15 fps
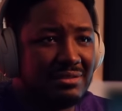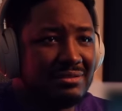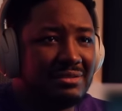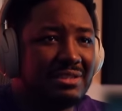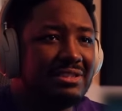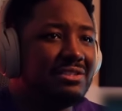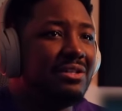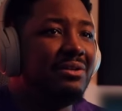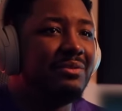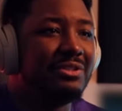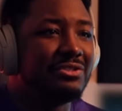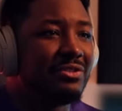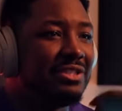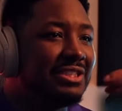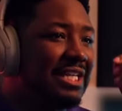It's always
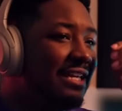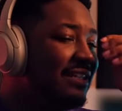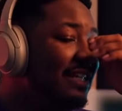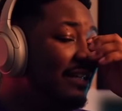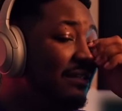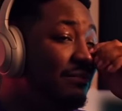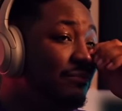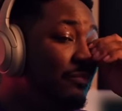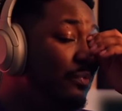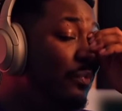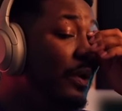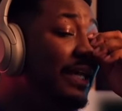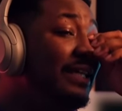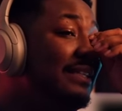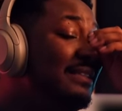crazy how they
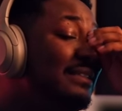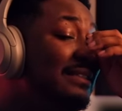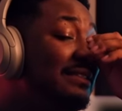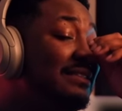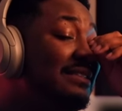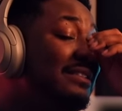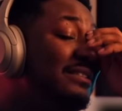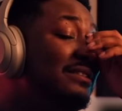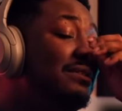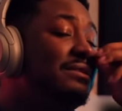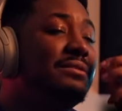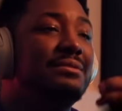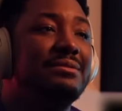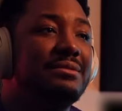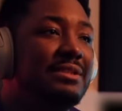wait
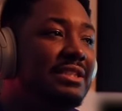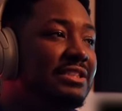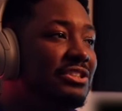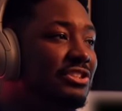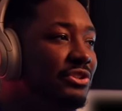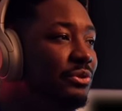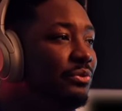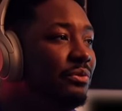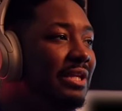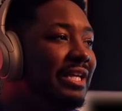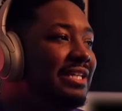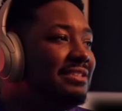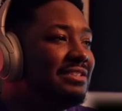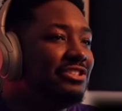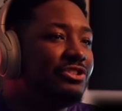until it's too
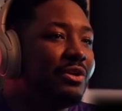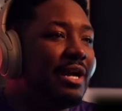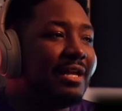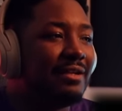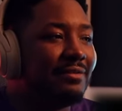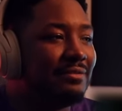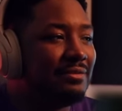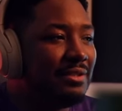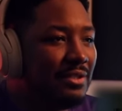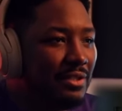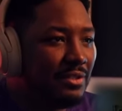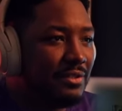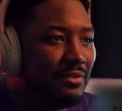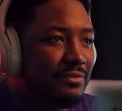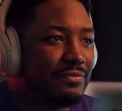late to try to
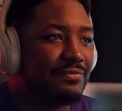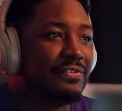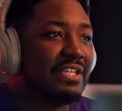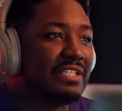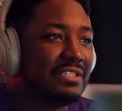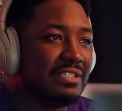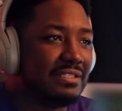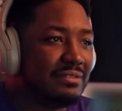fix it.